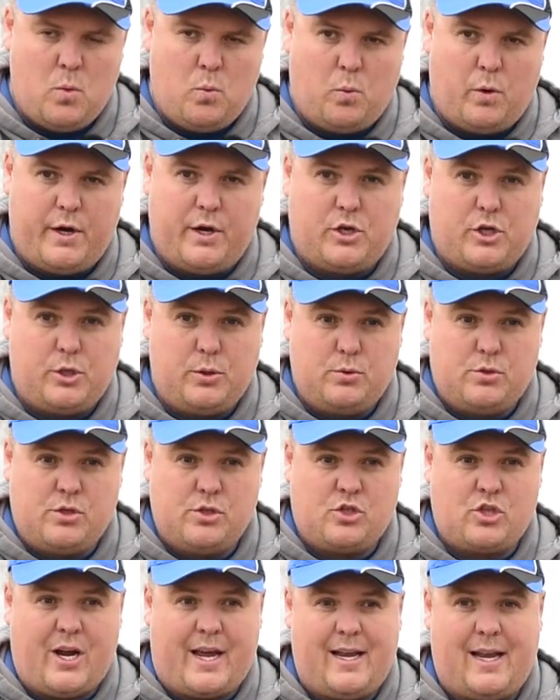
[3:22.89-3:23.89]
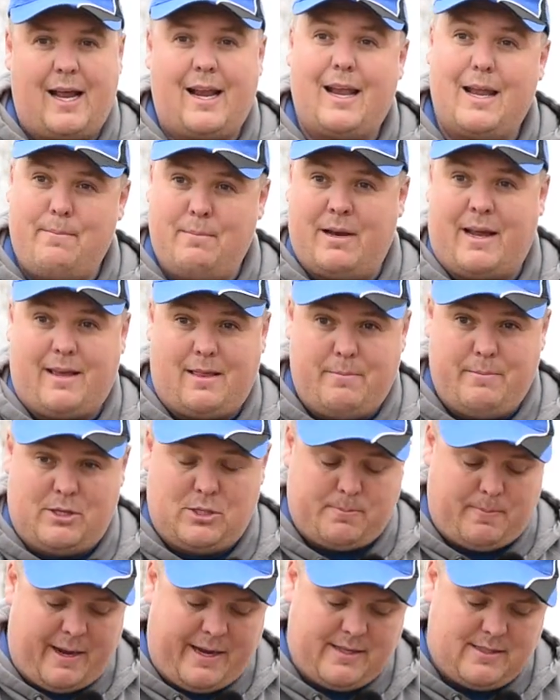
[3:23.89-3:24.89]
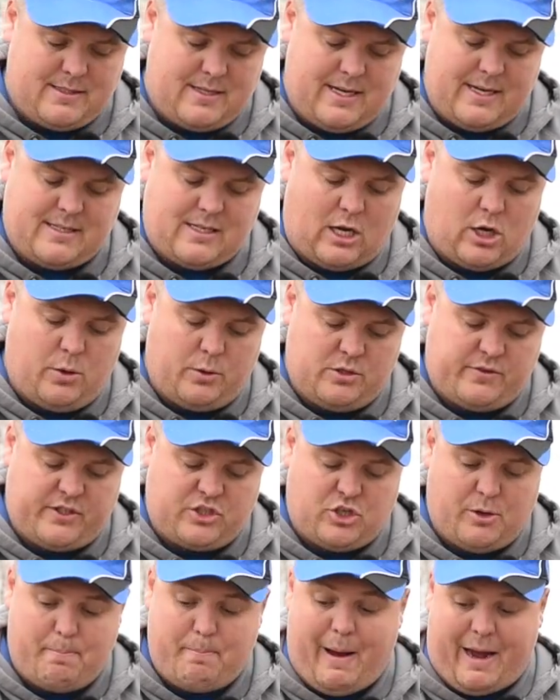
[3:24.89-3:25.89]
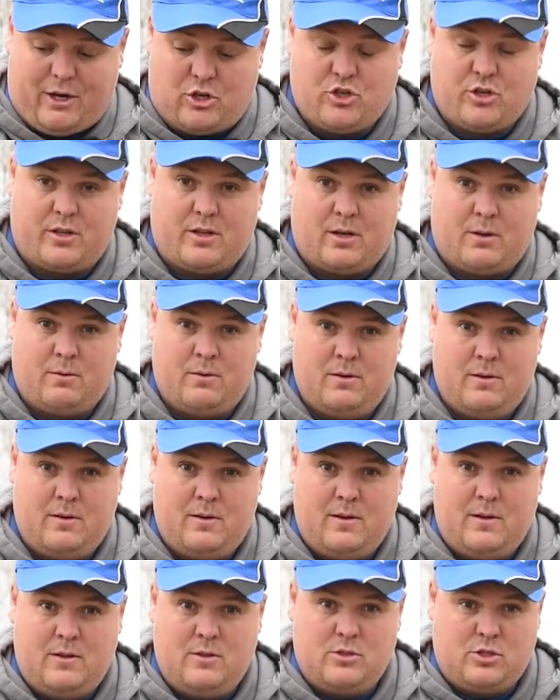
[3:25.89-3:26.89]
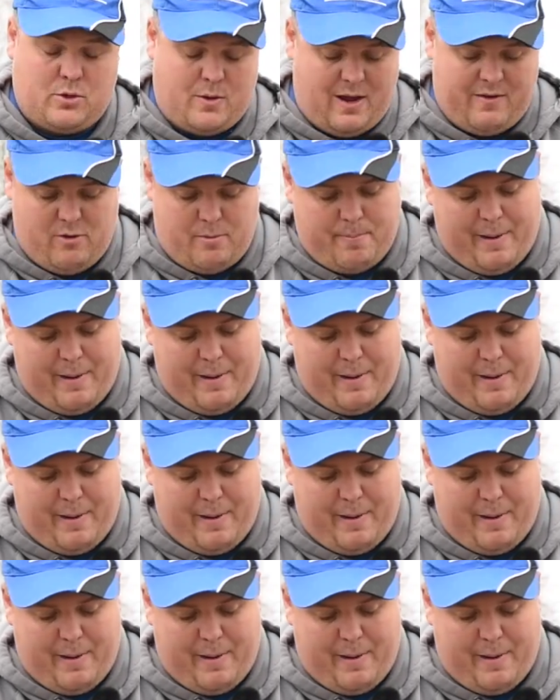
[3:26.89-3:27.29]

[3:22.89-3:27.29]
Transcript: What I do to try and eliminate the missed bites is I'll always fish a back shot though. So I have a